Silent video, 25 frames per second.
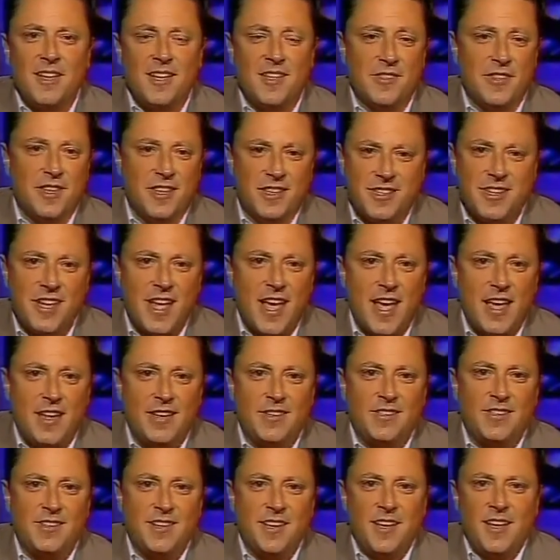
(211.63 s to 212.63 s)
In this
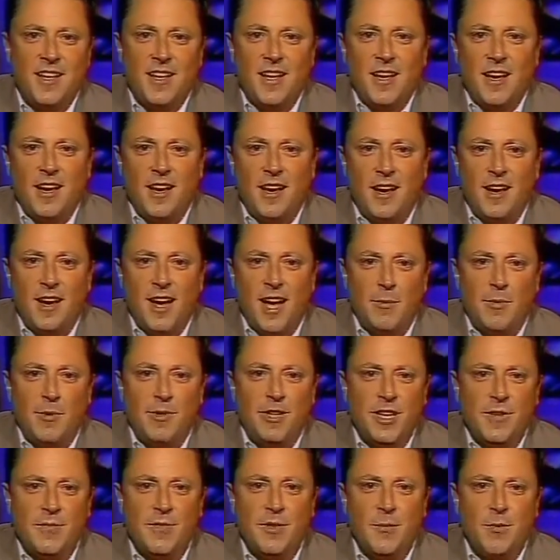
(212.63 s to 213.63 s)
case, I
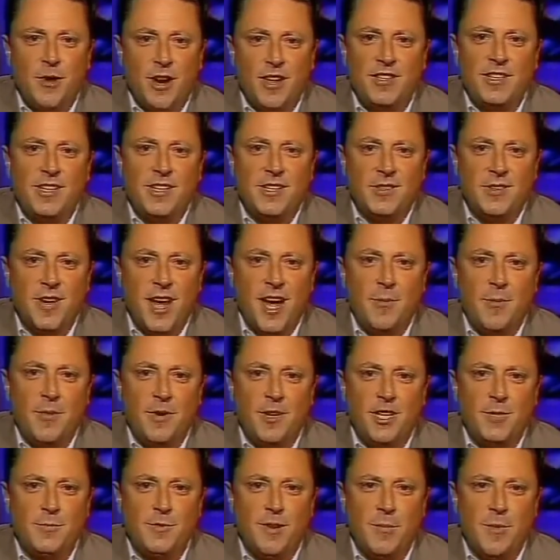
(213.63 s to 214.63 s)
believe the president's
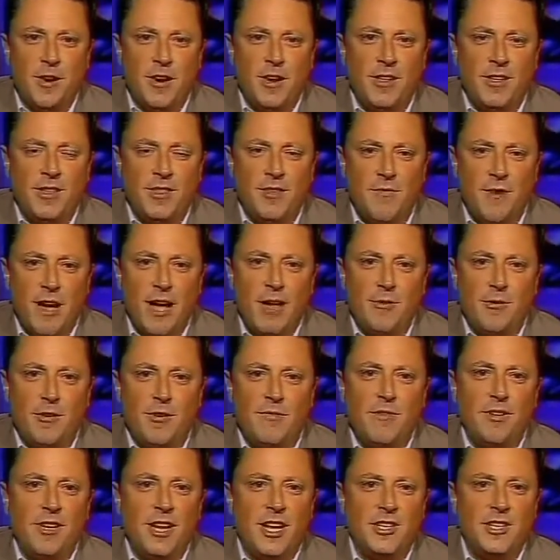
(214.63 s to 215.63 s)
topic is primarily the
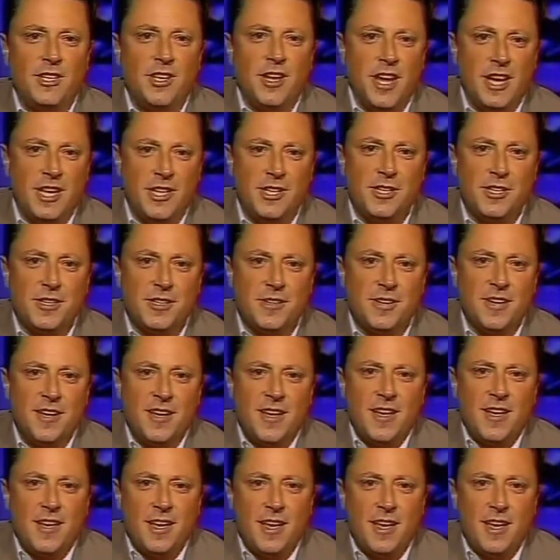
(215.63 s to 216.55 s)
value of an education